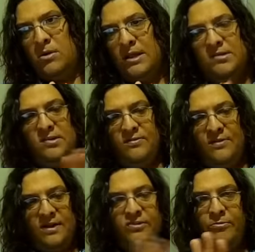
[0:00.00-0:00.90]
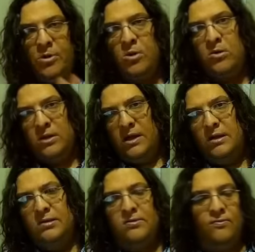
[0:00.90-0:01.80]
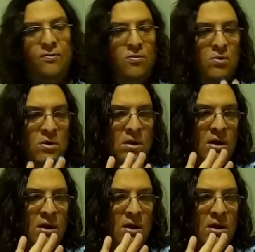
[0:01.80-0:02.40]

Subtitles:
That's the effective barrel length for,